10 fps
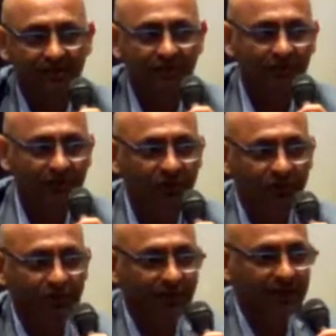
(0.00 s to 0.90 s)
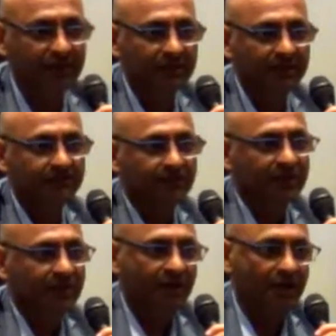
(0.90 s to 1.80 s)
And we'll hopefully,
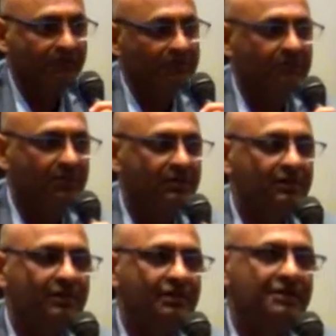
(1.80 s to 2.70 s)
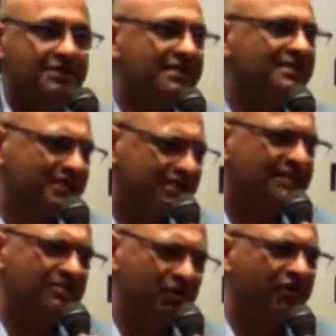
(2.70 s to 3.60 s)
um, it, it, take, it takes
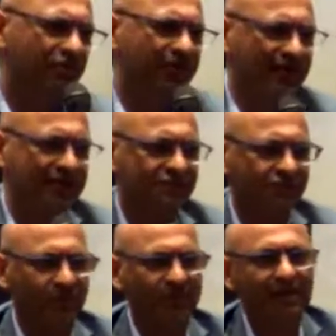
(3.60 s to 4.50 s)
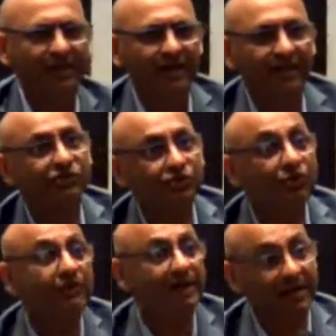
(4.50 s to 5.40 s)
time to realize it for a while. And the school
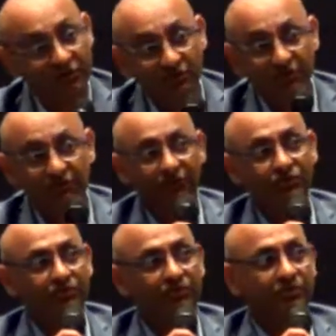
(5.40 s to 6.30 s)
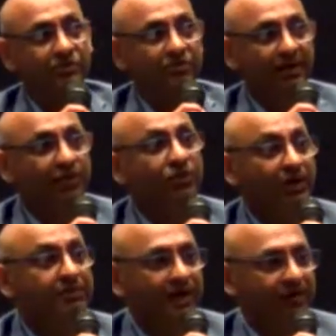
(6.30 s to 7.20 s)
we got into, the first one, was had a
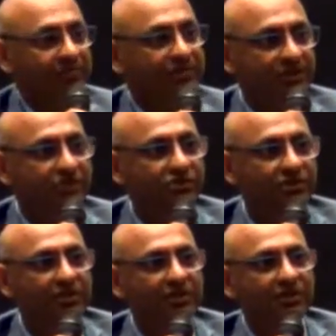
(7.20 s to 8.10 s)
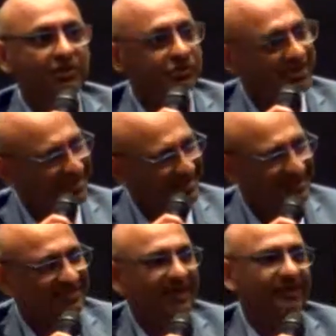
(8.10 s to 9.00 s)
quite a bad reputation. So it just
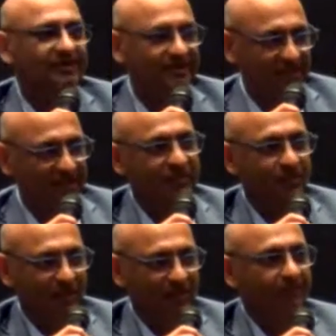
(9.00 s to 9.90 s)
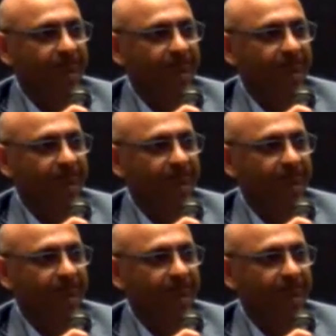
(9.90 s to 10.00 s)
cycle takes a while.